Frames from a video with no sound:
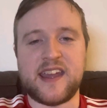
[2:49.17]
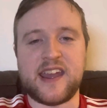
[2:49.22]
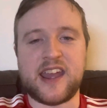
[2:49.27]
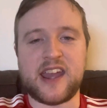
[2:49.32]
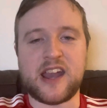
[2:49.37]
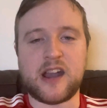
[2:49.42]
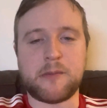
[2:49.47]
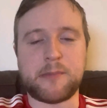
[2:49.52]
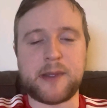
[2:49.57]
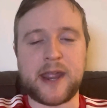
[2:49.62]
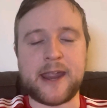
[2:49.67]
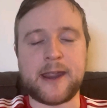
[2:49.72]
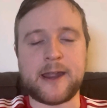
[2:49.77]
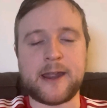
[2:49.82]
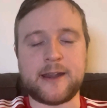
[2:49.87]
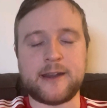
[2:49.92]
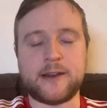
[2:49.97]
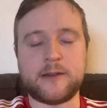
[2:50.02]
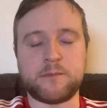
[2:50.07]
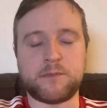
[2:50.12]
he'll be
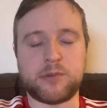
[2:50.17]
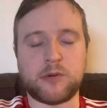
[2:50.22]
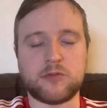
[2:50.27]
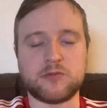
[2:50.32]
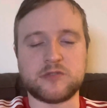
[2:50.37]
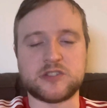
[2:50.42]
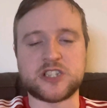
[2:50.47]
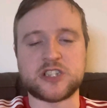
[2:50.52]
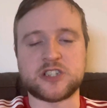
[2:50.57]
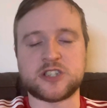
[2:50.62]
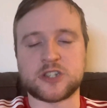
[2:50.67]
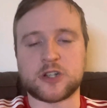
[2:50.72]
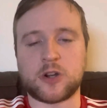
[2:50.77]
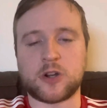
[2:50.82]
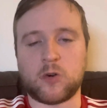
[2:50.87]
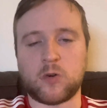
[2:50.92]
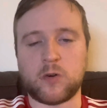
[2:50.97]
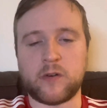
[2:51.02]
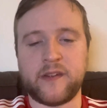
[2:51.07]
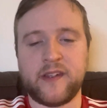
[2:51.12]
able to
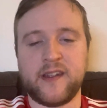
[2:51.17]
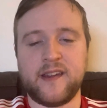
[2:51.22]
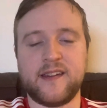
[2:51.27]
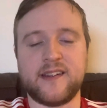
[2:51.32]
score